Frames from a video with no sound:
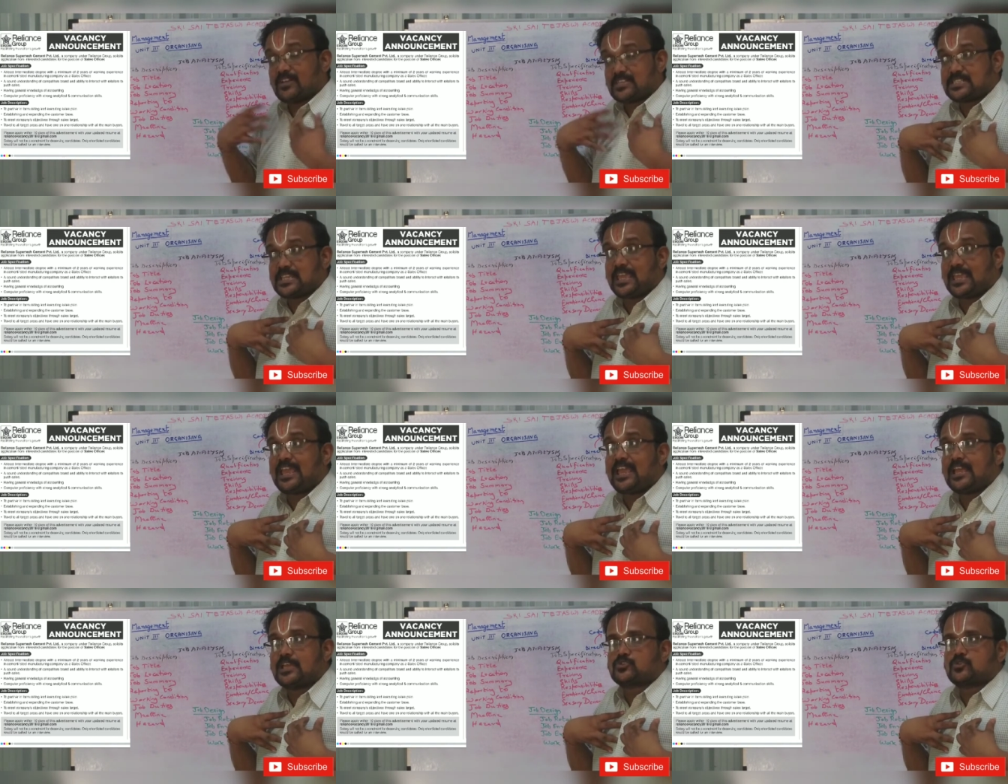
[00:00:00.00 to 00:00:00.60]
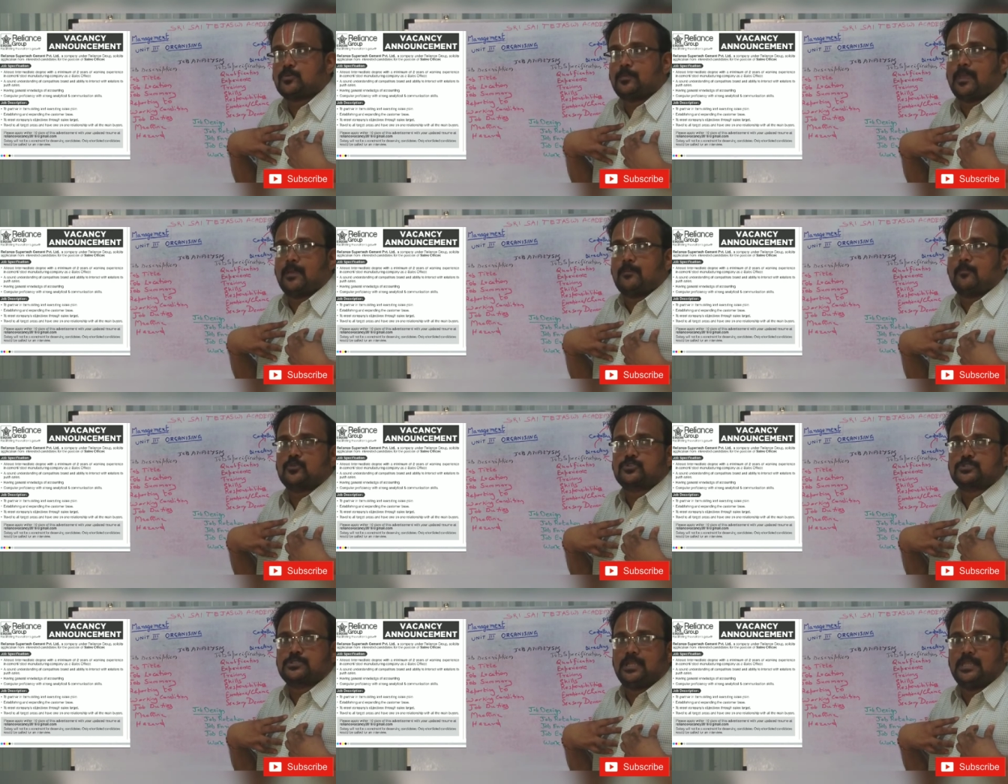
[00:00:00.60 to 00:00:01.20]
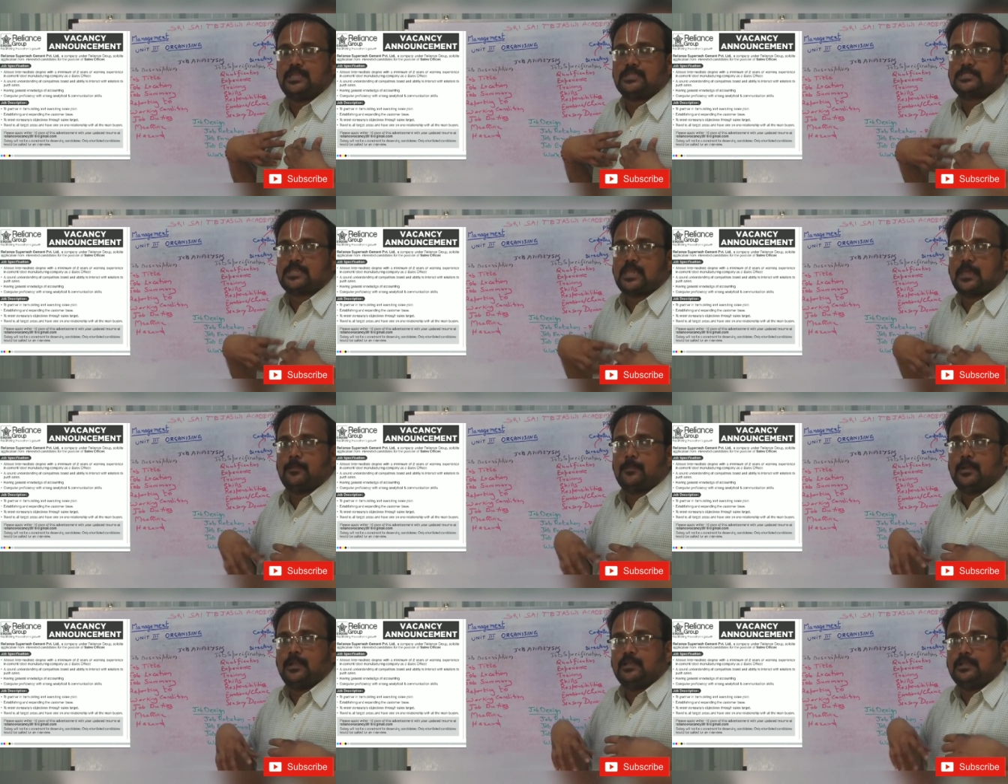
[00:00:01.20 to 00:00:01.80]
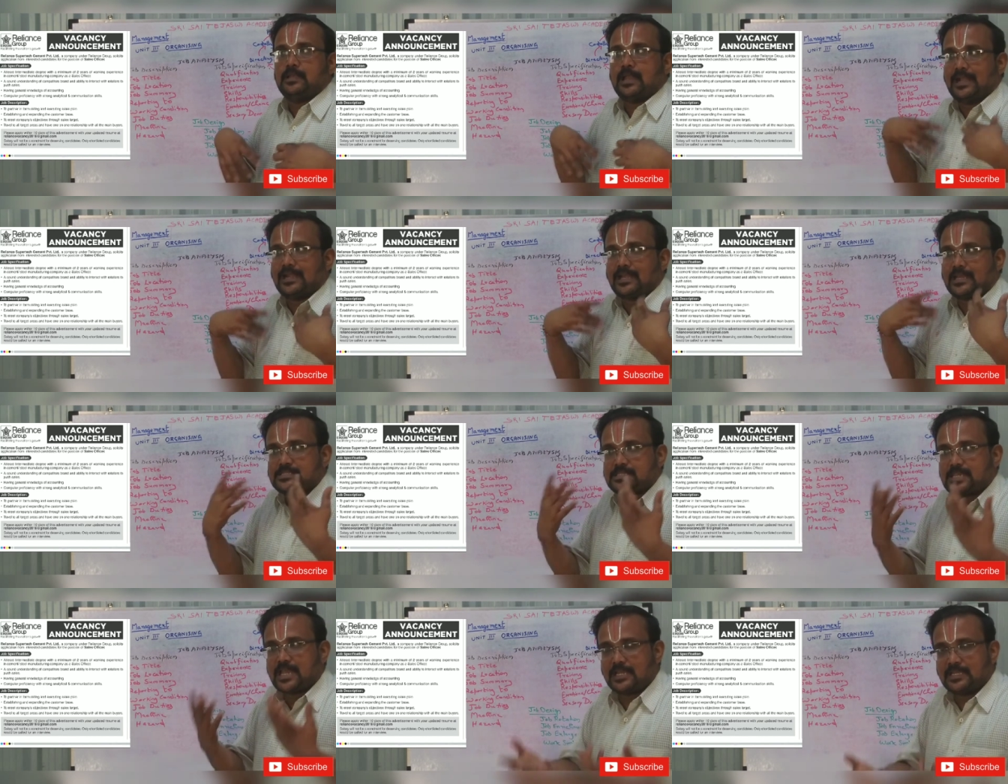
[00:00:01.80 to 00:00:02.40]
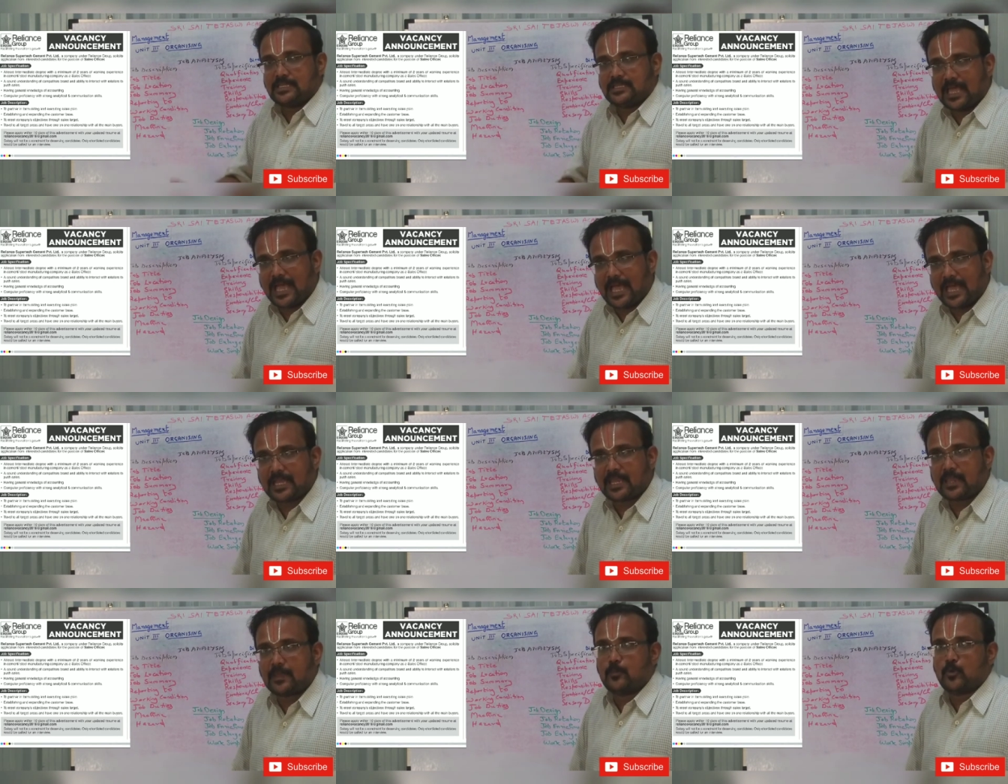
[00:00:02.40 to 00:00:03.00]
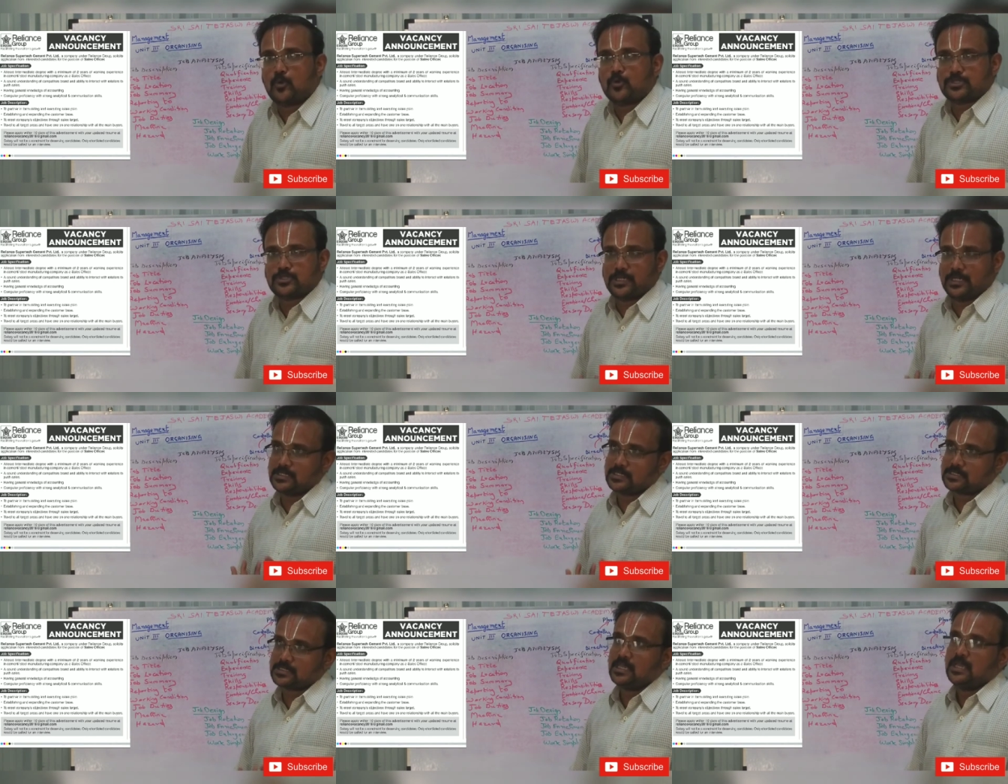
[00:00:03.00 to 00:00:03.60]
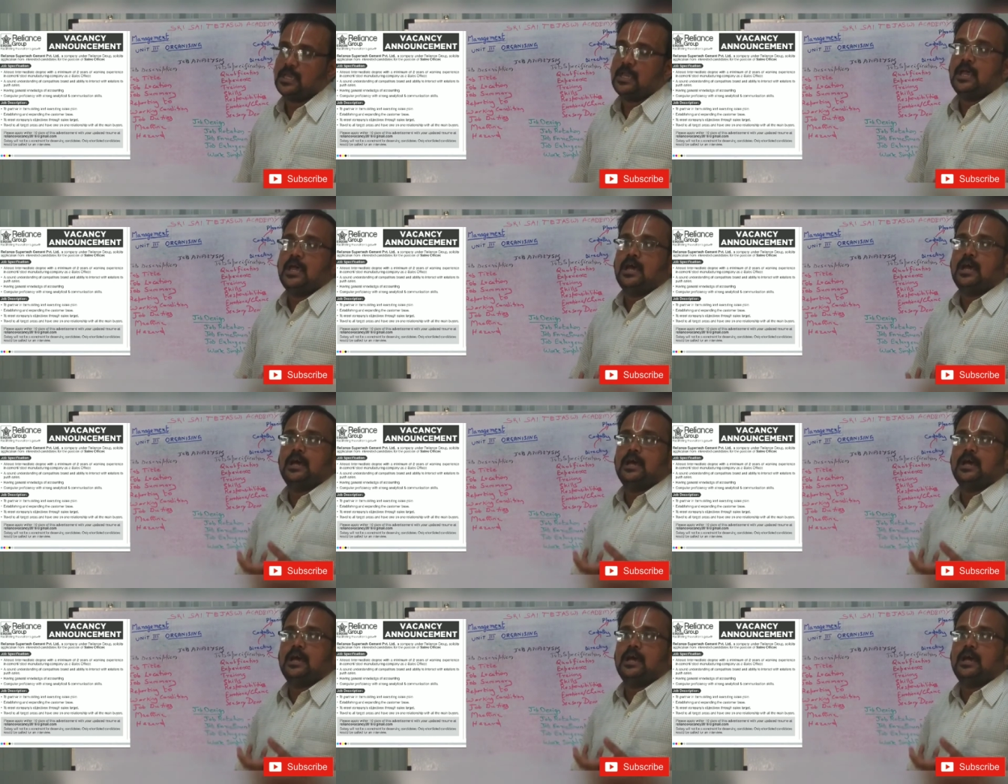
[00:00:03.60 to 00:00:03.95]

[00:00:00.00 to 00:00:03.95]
First, he has to be emotionally stable, understand their emotions.